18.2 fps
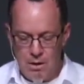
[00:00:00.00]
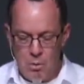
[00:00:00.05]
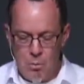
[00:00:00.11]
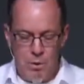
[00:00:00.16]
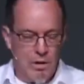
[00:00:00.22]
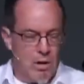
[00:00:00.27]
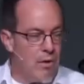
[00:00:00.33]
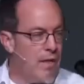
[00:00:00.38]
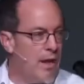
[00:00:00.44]

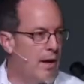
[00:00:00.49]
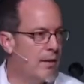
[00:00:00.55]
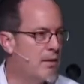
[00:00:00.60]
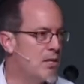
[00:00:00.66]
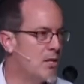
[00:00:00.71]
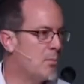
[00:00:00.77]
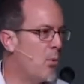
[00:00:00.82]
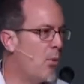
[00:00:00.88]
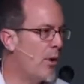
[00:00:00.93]
We know that at
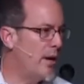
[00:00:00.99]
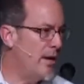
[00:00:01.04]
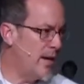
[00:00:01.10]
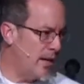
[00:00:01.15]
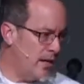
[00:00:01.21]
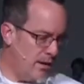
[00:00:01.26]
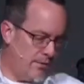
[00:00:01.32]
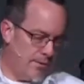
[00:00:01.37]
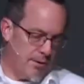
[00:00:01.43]
this point in
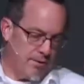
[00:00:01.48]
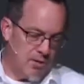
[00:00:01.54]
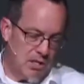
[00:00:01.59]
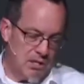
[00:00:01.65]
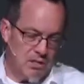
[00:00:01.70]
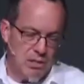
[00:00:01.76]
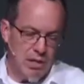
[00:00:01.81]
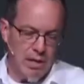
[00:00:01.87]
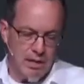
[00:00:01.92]
AD
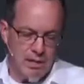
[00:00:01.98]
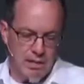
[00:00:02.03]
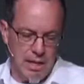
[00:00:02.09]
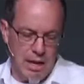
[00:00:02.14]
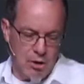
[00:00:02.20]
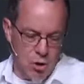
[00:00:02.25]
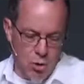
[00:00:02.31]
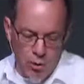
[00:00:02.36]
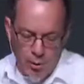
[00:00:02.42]
56
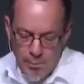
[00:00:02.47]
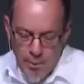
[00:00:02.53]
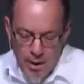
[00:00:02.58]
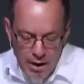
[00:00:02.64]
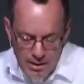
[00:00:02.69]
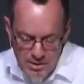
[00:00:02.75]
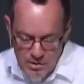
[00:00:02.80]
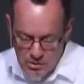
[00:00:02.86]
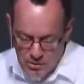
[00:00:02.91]
that no
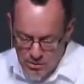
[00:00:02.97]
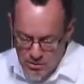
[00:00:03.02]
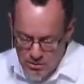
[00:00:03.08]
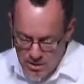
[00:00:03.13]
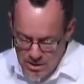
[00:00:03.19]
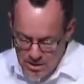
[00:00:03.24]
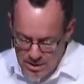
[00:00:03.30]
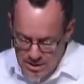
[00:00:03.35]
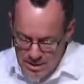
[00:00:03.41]
apostle
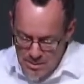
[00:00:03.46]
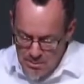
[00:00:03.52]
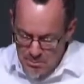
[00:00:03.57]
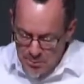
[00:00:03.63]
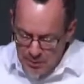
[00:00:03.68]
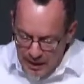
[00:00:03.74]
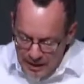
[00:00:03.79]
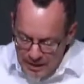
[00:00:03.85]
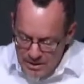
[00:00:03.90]

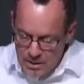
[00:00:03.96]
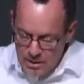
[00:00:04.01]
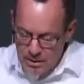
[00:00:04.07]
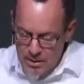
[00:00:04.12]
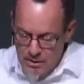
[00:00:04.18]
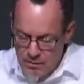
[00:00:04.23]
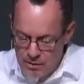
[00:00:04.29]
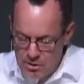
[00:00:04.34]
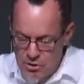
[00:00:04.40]

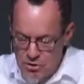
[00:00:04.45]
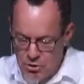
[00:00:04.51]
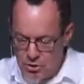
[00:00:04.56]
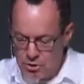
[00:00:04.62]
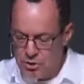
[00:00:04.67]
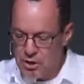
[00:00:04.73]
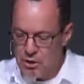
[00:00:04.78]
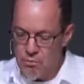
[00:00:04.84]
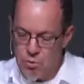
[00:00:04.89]
planted this
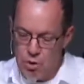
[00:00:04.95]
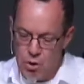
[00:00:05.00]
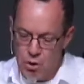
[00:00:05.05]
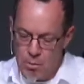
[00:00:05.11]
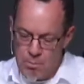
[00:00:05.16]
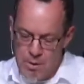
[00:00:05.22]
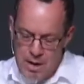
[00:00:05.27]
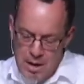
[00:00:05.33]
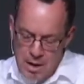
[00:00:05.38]
church in
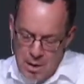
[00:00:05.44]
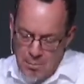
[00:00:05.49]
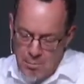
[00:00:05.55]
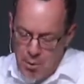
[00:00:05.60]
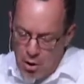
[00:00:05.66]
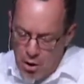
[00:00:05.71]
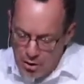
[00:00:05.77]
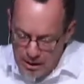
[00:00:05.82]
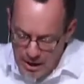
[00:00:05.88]
Rome.
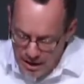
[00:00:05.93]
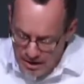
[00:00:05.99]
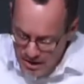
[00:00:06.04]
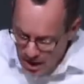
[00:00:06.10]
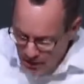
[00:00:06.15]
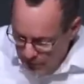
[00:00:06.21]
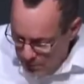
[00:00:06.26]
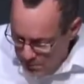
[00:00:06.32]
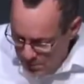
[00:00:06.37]
Paul had
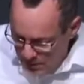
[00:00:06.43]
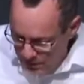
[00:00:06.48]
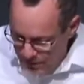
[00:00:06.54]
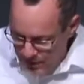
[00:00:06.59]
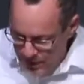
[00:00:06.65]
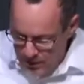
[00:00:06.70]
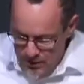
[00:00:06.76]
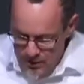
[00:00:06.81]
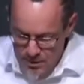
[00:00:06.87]
never been
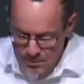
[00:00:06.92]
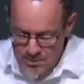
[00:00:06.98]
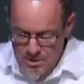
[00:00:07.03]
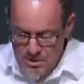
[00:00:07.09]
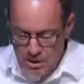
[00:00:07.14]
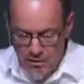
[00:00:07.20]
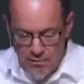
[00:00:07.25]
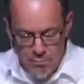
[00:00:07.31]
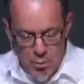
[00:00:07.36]
there
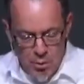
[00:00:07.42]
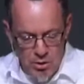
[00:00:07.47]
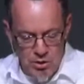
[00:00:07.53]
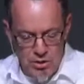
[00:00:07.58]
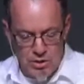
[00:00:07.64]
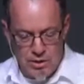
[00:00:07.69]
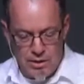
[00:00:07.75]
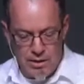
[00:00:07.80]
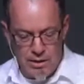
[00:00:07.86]
himself
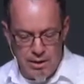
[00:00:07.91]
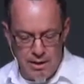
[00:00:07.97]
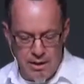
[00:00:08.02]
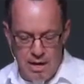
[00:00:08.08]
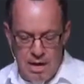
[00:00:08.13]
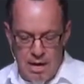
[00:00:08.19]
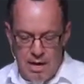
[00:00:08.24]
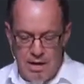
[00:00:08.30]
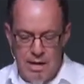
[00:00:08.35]
personally.
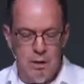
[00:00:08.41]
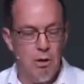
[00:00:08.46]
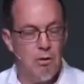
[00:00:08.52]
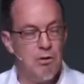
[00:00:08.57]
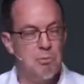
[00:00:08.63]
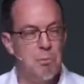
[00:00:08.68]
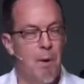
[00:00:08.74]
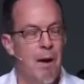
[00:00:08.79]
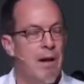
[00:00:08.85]
He
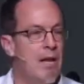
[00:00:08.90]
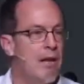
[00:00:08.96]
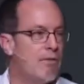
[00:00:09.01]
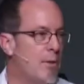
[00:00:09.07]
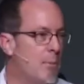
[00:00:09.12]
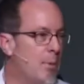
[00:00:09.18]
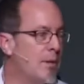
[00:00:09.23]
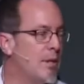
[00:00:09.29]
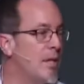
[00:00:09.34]
knows many of
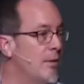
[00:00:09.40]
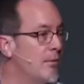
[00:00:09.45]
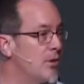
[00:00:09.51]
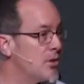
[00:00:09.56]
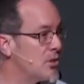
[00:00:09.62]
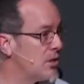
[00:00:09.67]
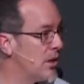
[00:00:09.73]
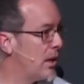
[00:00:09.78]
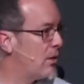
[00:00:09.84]
the
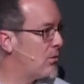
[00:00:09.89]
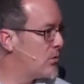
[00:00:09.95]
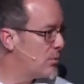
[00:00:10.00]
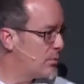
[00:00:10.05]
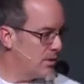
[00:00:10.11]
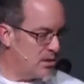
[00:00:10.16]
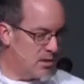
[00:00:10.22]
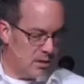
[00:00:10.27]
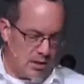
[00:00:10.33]
believers there,
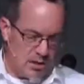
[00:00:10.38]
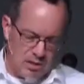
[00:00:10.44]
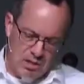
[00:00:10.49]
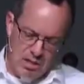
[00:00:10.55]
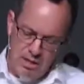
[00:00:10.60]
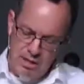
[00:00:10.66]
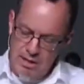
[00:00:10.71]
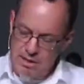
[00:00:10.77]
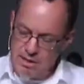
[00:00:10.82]
Romans
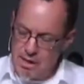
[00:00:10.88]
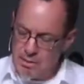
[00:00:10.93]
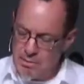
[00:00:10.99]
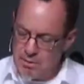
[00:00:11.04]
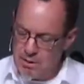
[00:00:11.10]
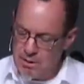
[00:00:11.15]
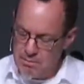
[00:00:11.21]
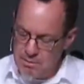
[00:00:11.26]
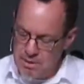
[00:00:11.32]
16, he's
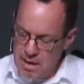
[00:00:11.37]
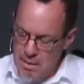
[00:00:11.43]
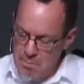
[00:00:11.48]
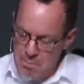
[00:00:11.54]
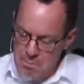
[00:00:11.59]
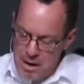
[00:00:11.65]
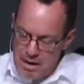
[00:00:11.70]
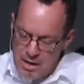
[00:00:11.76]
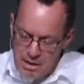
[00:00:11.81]
able to
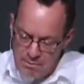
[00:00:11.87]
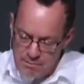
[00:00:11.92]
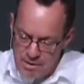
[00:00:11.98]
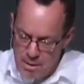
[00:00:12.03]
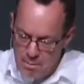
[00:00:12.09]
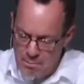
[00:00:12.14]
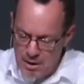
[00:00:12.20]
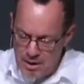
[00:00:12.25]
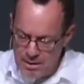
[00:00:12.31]
name many of
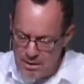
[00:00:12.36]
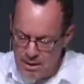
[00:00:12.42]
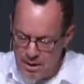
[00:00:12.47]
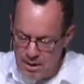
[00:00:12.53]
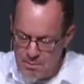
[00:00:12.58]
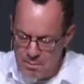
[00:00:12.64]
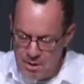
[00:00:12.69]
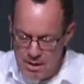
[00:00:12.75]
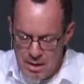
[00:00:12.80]
them by
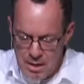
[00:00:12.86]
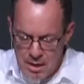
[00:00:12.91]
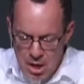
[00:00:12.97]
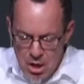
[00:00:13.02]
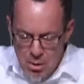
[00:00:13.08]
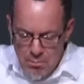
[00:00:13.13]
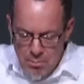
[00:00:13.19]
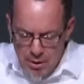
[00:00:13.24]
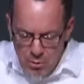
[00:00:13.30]
name,
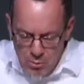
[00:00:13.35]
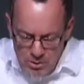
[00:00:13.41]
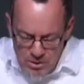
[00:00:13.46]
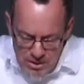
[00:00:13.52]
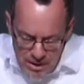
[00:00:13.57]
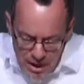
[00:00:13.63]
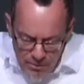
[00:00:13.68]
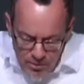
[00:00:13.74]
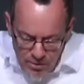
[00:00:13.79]
but it
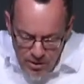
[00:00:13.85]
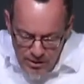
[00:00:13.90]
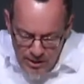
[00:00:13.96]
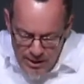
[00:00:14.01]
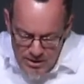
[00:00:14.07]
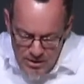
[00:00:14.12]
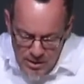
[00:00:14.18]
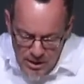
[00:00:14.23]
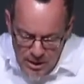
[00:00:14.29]
was
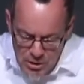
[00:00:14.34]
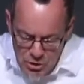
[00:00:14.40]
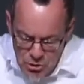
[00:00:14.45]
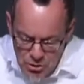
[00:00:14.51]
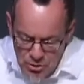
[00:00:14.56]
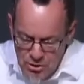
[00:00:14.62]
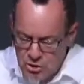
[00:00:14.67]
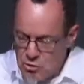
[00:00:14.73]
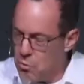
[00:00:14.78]
nevertheless a
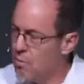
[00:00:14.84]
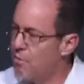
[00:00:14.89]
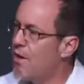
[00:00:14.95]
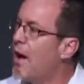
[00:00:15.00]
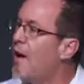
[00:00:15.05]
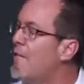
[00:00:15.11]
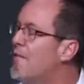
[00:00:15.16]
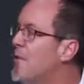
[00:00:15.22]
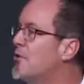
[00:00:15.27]
church
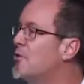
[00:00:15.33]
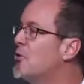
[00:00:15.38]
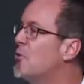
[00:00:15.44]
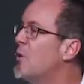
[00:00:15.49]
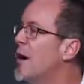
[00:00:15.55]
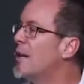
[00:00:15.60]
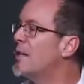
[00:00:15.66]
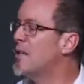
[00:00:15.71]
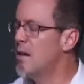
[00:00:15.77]
without the
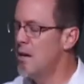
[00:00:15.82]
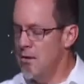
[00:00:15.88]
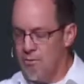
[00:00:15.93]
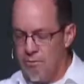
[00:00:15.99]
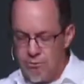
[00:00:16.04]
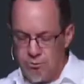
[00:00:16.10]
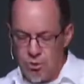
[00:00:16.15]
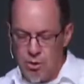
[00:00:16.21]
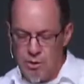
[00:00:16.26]
direct
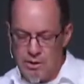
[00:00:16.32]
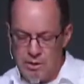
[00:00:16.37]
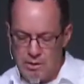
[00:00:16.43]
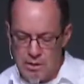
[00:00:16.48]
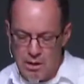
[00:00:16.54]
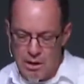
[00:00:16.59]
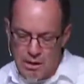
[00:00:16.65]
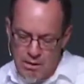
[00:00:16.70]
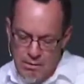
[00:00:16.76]
influence
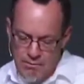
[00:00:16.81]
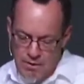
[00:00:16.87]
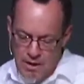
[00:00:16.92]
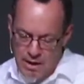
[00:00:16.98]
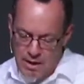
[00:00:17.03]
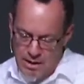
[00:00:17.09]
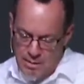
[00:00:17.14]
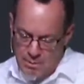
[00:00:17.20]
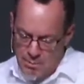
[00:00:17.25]
of
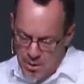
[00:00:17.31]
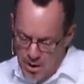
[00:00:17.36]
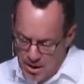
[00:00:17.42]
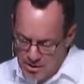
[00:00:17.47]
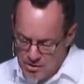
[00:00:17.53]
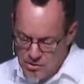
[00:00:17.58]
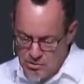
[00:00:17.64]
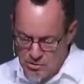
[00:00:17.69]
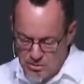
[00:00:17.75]
an
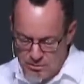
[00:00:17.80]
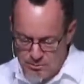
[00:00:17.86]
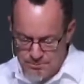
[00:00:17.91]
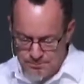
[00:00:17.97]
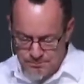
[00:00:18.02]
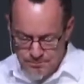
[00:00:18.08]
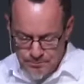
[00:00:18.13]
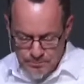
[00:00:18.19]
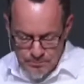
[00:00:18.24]
apostle.
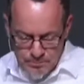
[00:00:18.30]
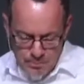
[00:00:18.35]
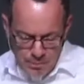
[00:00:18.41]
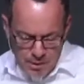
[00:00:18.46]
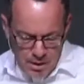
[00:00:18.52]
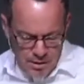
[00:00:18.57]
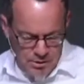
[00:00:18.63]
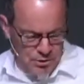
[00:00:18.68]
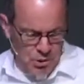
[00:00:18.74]

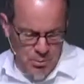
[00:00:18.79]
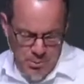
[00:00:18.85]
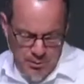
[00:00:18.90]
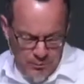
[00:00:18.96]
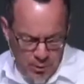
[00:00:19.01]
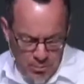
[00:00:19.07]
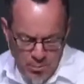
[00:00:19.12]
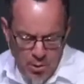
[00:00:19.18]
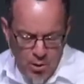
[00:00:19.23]
So
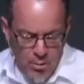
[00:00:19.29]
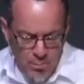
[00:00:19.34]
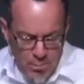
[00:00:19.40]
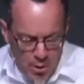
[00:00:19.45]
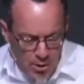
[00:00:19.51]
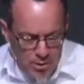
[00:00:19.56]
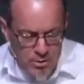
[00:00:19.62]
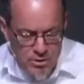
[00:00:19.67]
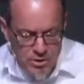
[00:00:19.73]
before Paul
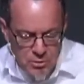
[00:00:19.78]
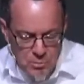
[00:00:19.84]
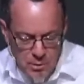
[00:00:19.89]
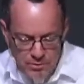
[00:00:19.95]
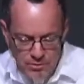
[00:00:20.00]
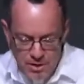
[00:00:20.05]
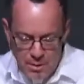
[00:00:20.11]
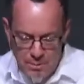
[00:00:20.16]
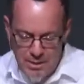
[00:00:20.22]
partners
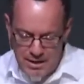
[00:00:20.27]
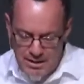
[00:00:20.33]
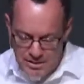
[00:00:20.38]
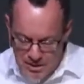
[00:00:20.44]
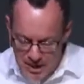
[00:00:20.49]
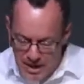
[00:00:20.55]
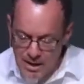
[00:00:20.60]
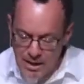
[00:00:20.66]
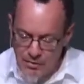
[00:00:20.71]
with them in
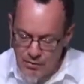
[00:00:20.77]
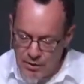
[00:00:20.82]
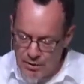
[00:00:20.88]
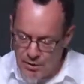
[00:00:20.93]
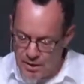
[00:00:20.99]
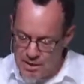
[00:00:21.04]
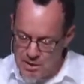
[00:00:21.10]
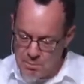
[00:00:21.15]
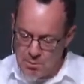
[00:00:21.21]
taking the
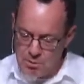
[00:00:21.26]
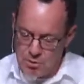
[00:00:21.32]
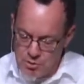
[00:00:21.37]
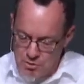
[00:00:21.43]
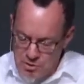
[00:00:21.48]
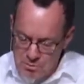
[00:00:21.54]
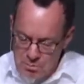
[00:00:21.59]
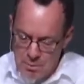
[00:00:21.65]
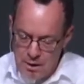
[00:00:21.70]
gospel
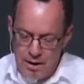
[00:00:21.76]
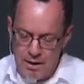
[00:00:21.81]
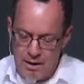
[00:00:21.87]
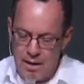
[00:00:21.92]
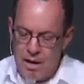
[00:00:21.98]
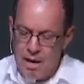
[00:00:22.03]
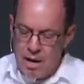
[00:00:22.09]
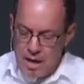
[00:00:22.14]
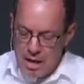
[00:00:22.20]
to
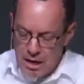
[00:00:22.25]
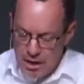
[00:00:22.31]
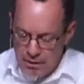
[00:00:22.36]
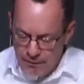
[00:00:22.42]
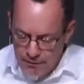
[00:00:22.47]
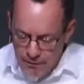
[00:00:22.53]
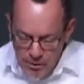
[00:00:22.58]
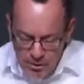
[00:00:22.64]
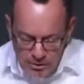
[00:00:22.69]
Spain, he
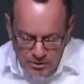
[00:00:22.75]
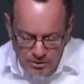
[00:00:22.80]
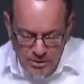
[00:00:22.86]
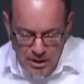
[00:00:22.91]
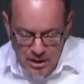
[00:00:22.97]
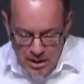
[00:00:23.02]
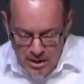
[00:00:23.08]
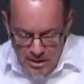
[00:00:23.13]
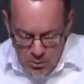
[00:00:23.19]
first
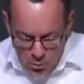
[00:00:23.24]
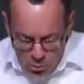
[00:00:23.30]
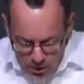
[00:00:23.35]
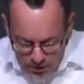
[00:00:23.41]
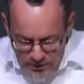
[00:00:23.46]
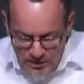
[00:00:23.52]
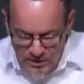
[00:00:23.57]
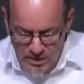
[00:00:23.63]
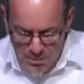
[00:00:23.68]

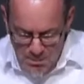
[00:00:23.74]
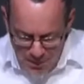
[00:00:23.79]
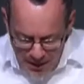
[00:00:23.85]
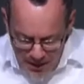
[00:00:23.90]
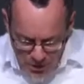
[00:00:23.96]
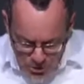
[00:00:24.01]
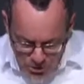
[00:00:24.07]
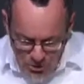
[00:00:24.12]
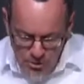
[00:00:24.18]
wants to
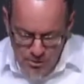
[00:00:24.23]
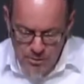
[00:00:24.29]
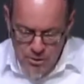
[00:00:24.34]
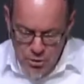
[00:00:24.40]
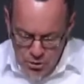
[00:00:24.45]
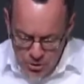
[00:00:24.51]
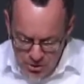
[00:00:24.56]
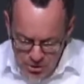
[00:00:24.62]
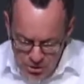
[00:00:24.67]
make sure the
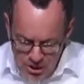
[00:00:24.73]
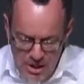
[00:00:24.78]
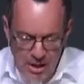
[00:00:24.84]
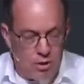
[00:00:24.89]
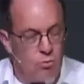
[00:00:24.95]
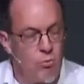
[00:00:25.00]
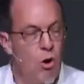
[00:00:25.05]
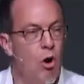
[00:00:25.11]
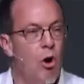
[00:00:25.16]
church
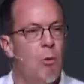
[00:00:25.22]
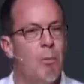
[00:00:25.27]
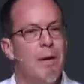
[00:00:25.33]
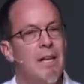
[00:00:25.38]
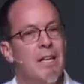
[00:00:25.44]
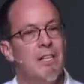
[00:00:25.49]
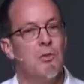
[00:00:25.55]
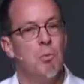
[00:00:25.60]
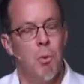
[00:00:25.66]
in Rome
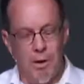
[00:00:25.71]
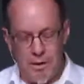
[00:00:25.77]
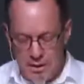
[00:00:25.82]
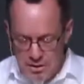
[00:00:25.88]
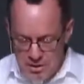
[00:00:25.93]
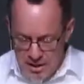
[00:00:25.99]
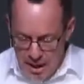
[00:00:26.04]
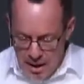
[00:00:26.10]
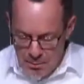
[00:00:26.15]
is well
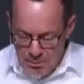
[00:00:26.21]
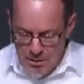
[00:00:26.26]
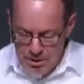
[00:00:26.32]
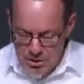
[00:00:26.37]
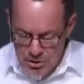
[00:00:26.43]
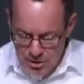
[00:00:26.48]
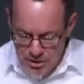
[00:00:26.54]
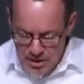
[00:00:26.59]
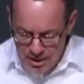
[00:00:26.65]

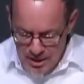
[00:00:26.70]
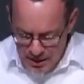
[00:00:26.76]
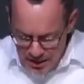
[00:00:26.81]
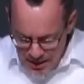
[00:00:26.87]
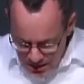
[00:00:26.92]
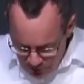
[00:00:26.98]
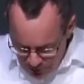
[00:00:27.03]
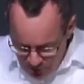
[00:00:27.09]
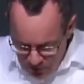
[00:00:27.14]
established
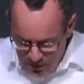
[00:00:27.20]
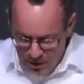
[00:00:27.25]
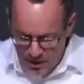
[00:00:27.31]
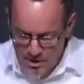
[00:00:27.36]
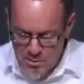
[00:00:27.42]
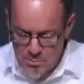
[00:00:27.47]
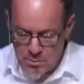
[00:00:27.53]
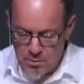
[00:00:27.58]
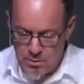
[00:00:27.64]
in the
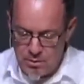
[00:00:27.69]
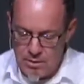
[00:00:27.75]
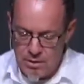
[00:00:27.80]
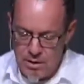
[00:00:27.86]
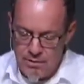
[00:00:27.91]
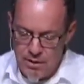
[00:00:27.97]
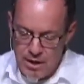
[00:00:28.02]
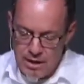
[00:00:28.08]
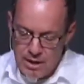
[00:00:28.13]
gospel
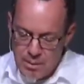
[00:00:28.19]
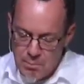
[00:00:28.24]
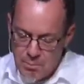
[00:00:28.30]
that he